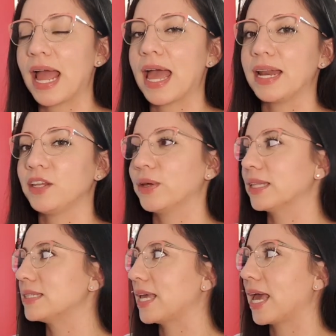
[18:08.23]
And you
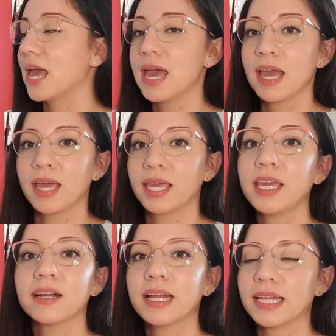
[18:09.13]
can say,
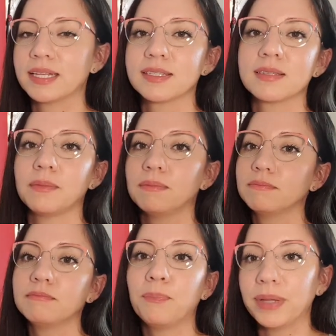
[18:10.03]
here is
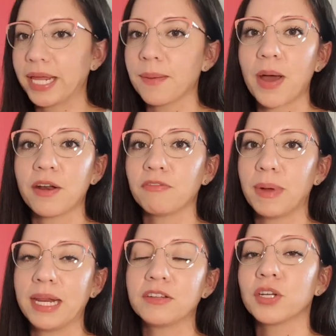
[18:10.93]
blank amount of
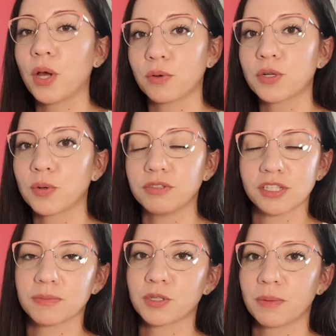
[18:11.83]
money to go towards your
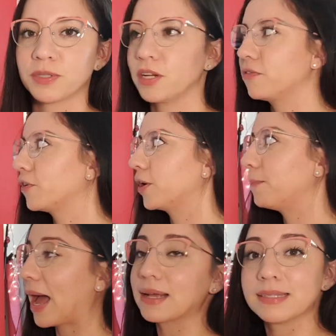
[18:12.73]
subscription for
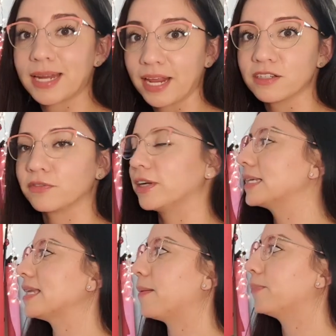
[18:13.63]
Backstage, for
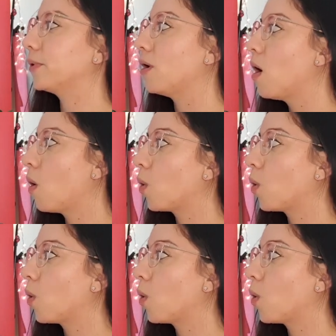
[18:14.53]
example,